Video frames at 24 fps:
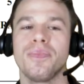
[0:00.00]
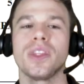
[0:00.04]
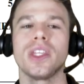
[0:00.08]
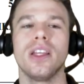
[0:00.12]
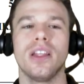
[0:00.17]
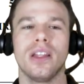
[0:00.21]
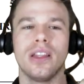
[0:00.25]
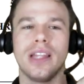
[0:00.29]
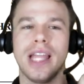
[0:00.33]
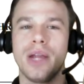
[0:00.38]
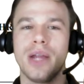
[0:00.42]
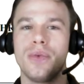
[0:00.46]

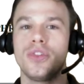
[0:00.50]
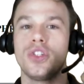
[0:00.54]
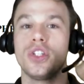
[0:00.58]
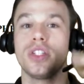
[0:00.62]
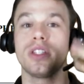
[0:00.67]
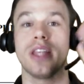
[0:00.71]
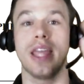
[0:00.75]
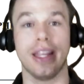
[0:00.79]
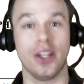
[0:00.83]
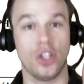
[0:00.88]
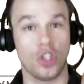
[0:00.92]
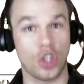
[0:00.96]
Languages
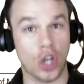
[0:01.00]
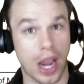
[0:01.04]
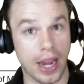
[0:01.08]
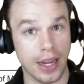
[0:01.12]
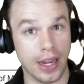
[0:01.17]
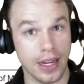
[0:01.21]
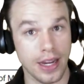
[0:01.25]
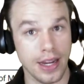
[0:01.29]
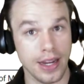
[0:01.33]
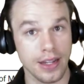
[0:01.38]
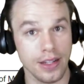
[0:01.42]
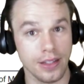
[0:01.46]
like
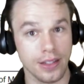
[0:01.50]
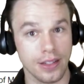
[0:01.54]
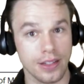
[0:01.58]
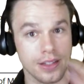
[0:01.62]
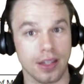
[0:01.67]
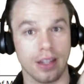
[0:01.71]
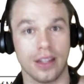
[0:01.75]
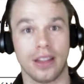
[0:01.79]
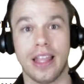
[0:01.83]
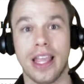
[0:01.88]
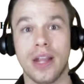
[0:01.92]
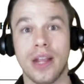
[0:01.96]
Chinese,
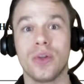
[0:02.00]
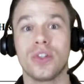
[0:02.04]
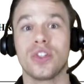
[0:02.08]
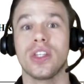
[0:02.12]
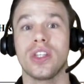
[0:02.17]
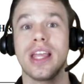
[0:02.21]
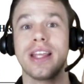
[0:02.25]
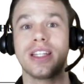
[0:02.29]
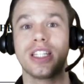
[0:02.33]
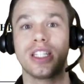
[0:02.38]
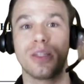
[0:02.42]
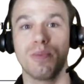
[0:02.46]
languages
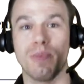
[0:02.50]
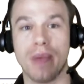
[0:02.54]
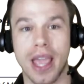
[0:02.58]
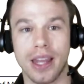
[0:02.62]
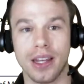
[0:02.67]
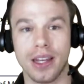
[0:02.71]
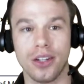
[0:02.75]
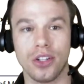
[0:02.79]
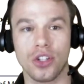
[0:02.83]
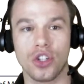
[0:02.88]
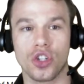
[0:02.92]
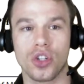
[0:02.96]
like
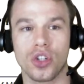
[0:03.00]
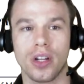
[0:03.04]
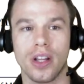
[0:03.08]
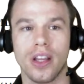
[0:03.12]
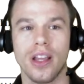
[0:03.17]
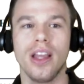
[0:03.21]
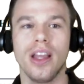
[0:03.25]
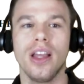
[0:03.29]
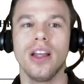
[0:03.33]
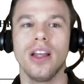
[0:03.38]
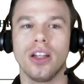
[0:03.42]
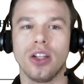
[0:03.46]
Spanish.
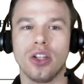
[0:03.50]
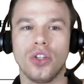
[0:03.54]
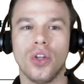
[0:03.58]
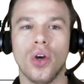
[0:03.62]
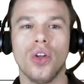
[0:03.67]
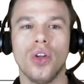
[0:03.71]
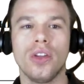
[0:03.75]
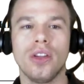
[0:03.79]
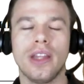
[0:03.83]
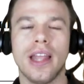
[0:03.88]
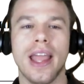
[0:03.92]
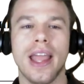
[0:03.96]

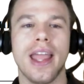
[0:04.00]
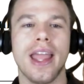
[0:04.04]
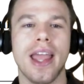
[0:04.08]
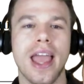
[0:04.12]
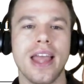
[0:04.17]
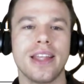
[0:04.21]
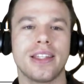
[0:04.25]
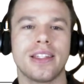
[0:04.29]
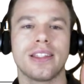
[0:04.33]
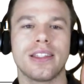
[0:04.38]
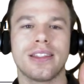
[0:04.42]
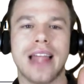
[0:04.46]
Donde
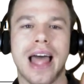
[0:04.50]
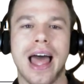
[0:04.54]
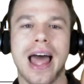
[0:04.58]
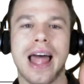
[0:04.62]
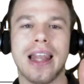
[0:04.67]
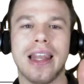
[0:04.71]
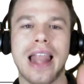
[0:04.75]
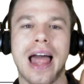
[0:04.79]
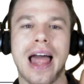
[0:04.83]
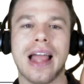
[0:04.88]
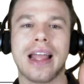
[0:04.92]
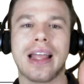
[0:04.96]
está
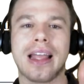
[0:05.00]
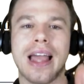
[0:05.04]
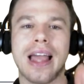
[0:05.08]
la